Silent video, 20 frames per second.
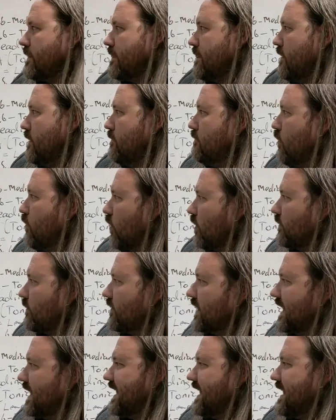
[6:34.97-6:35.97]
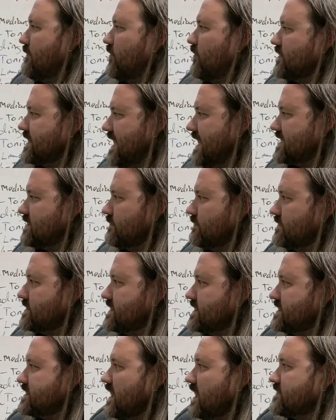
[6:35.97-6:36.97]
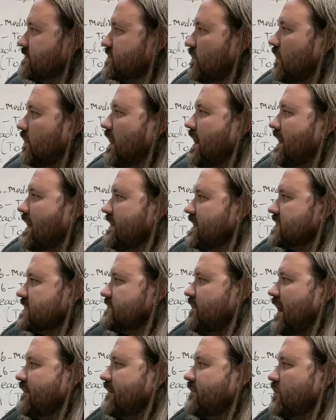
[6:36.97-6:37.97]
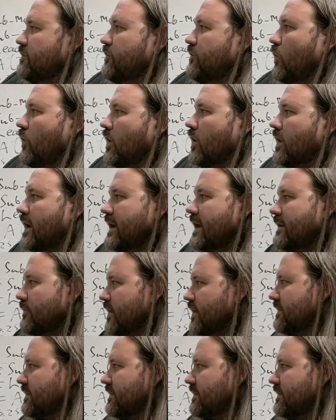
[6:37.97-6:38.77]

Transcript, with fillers: the more we're going to get more decimals and stuff. So this 5 to 4,